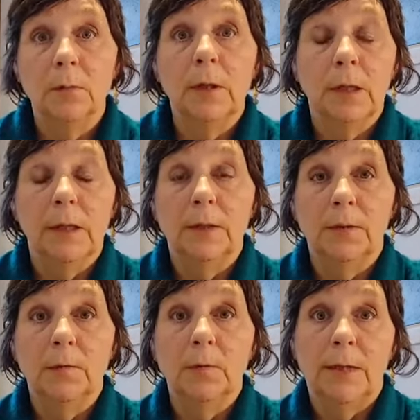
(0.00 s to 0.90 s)
really. It's
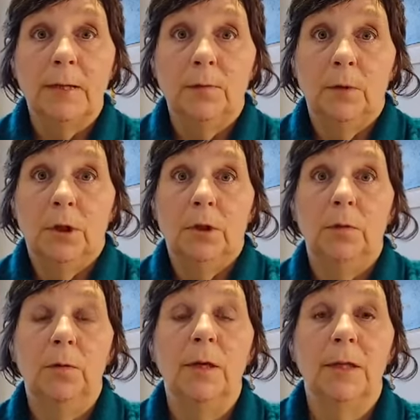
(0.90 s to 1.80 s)
all down
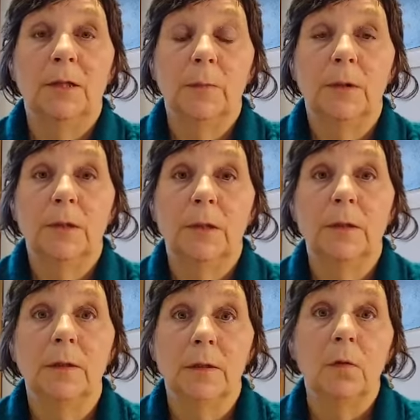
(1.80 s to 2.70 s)
to the
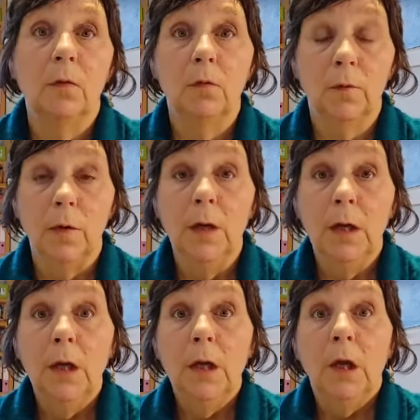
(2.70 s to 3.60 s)
expertise of
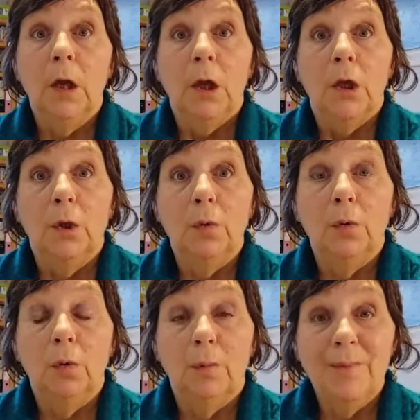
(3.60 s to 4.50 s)

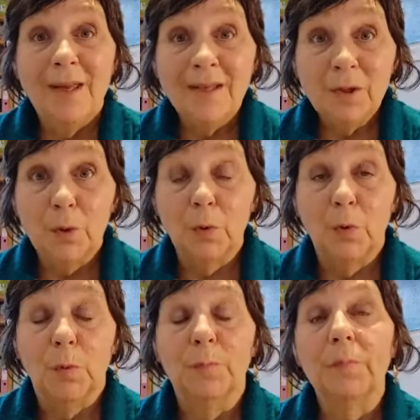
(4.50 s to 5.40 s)
your
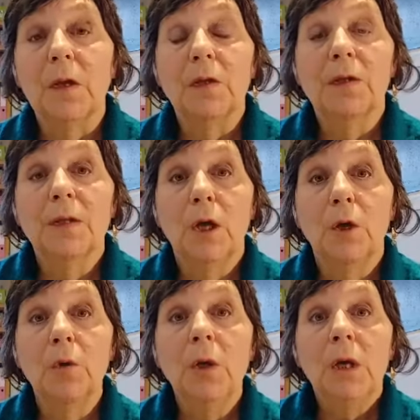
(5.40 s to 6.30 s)
mentor.
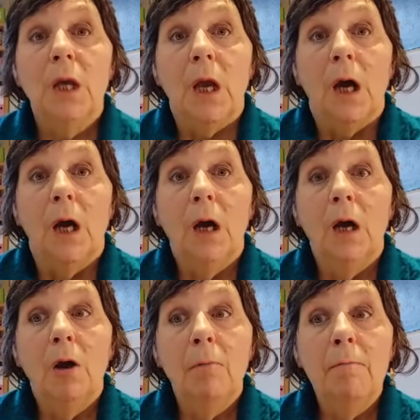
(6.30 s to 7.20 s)
So
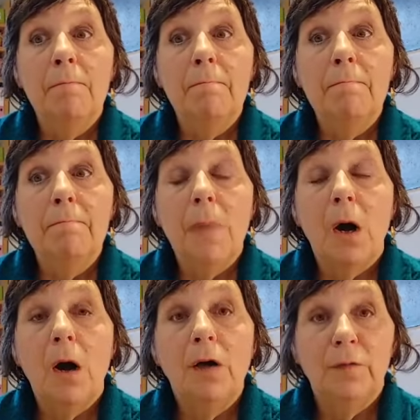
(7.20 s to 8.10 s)

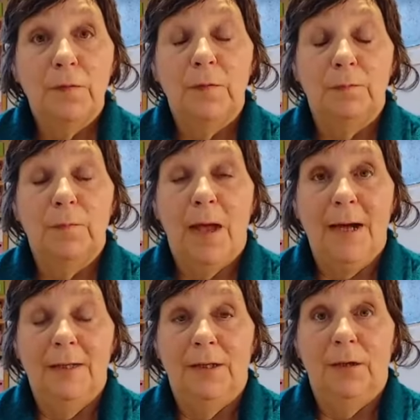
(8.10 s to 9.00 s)
I've
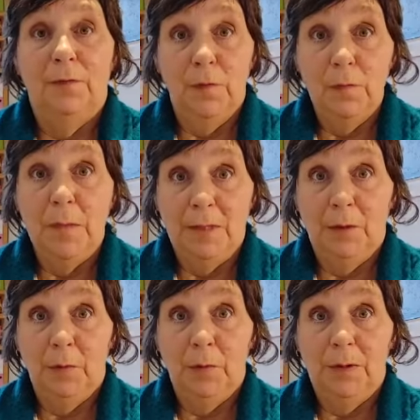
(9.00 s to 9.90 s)
had a few
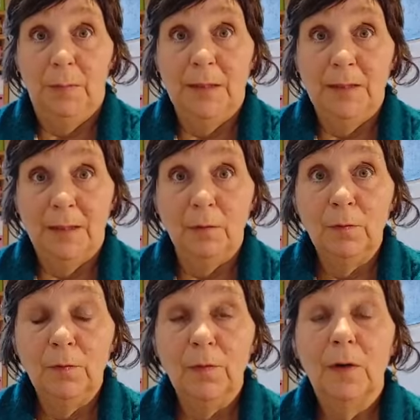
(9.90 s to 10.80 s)
mentors
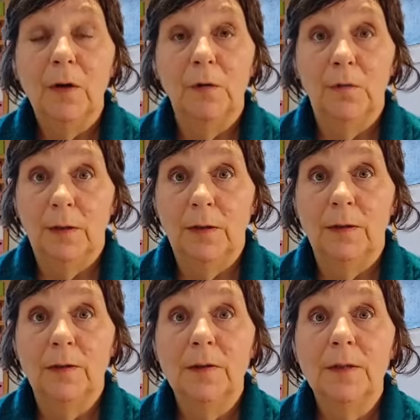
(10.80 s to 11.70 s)
myself over the
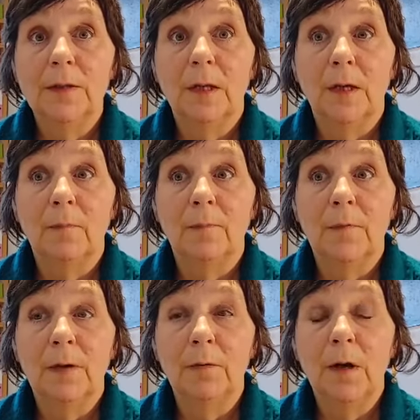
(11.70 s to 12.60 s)
years, and
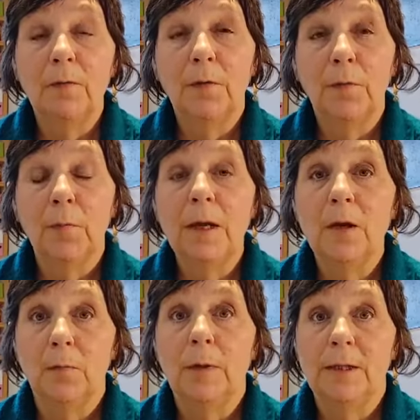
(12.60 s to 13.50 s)
there are kind of three
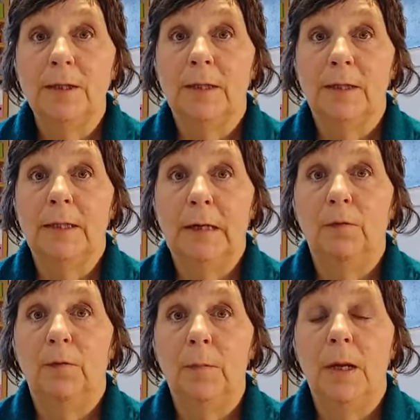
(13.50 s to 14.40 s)
who really stand
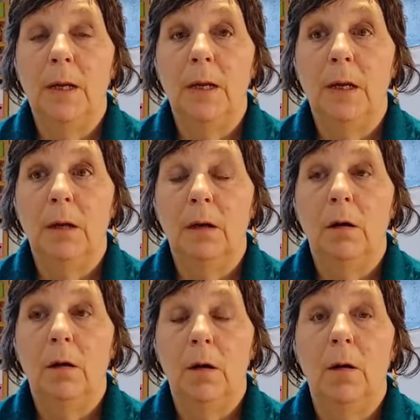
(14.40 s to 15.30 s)
out for me
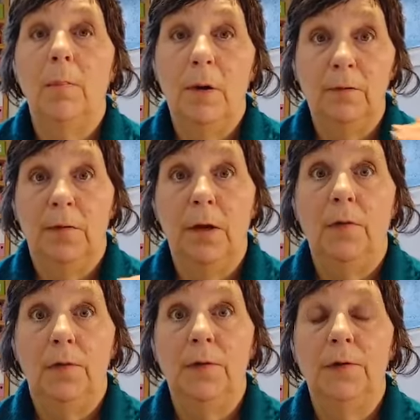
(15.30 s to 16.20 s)
above the
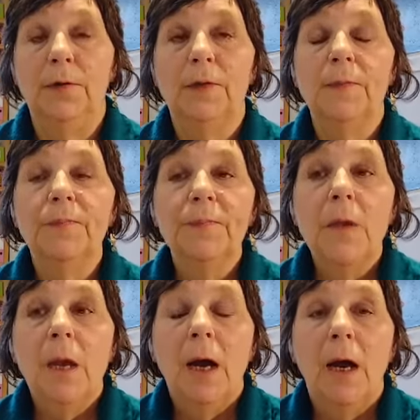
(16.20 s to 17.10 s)
others.
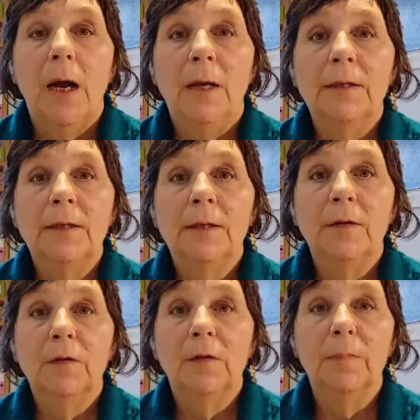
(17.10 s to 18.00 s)
And
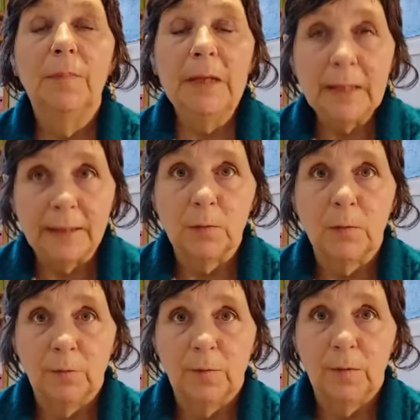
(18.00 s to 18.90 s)
the biggest
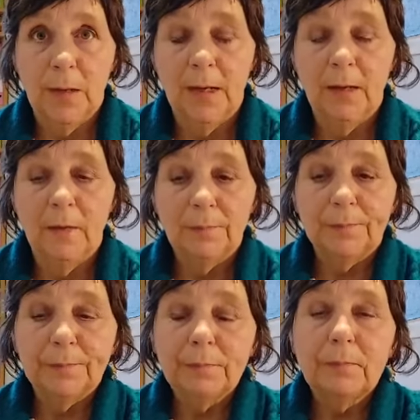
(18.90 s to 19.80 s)
one for me
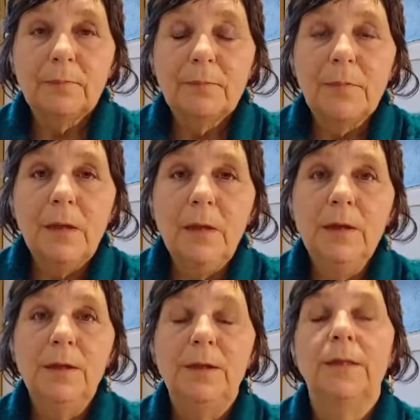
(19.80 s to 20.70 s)

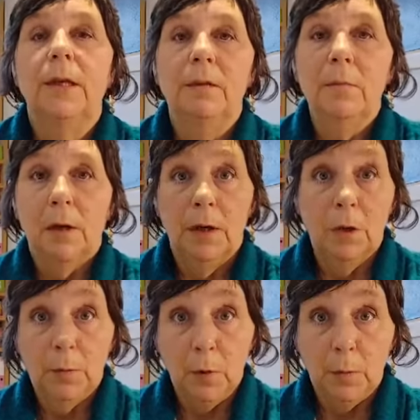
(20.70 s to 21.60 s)
is in my
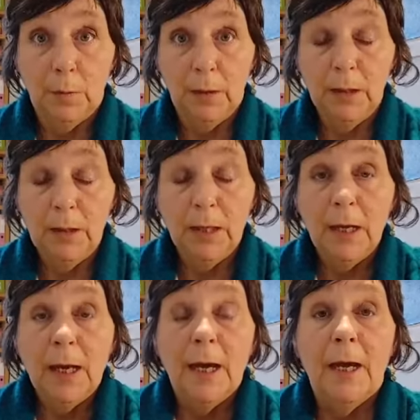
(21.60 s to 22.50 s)
homeopathy
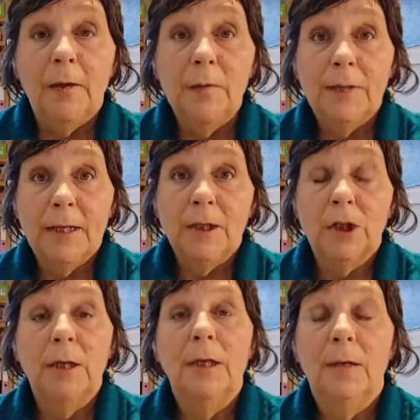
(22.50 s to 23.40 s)
and was
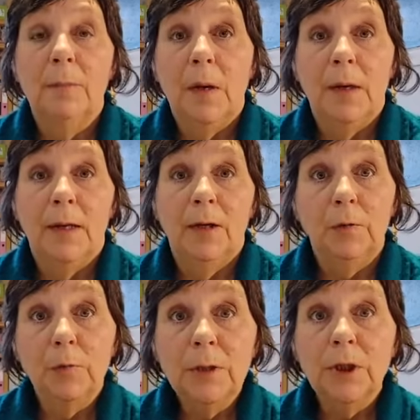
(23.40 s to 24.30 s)
actually my
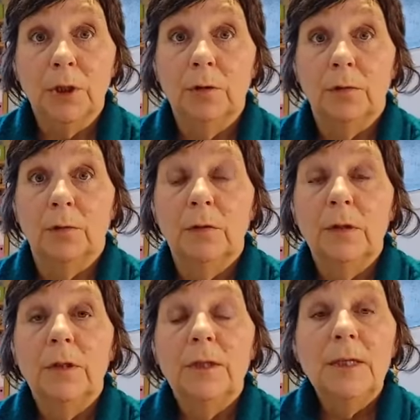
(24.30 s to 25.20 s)
original
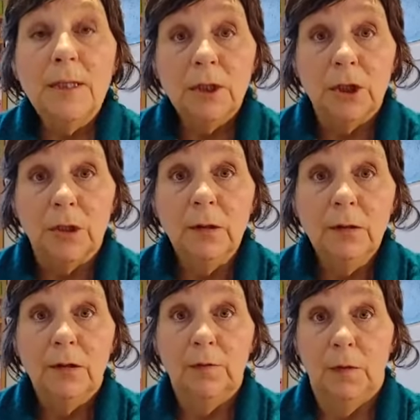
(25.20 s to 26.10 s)
teacher
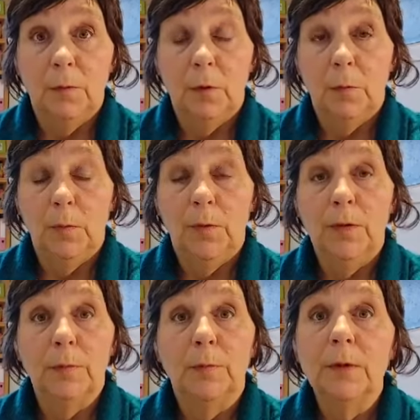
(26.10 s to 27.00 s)
of homeopathy,
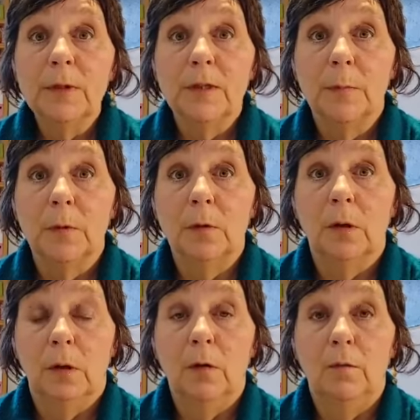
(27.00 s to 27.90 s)
the principal
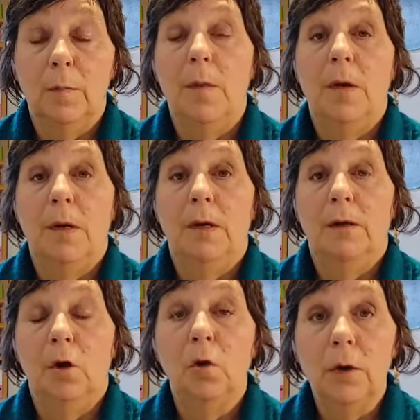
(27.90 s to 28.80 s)
of my
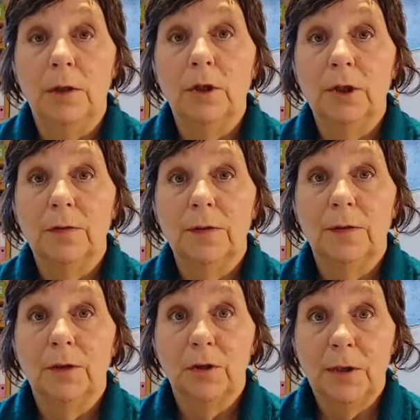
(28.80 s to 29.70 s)
college that
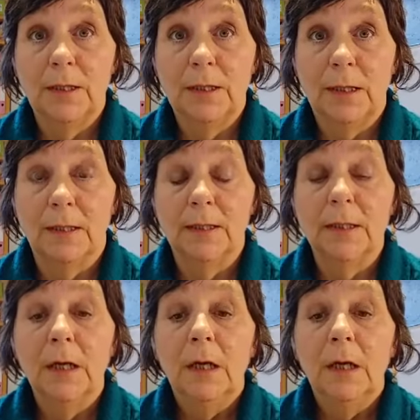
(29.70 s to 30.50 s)
I trained at.